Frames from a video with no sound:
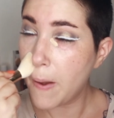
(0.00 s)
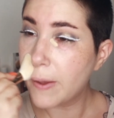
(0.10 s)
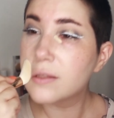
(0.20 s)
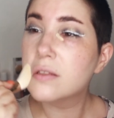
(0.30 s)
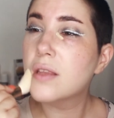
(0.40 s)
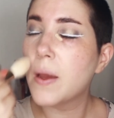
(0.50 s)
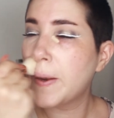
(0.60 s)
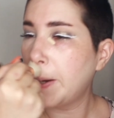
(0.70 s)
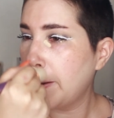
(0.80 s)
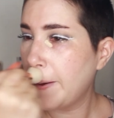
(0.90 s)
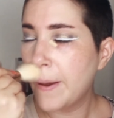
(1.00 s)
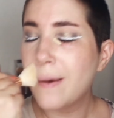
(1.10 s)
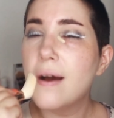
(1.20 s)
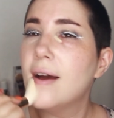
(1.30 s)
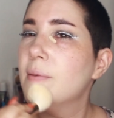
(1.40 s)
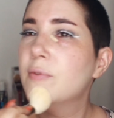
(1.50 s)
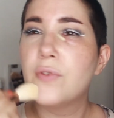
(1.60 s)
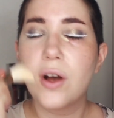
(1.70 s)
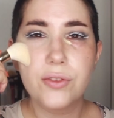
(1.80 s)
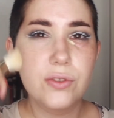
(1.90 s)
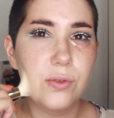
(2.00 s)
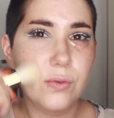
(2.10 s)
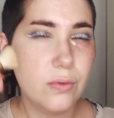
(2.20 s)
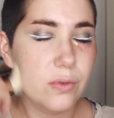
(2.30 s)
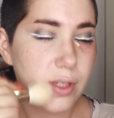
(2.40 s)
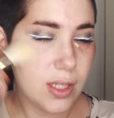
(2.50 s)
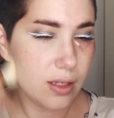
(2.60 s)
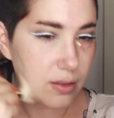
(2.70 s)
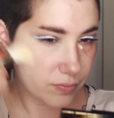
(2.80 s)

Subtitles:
and then I move on to the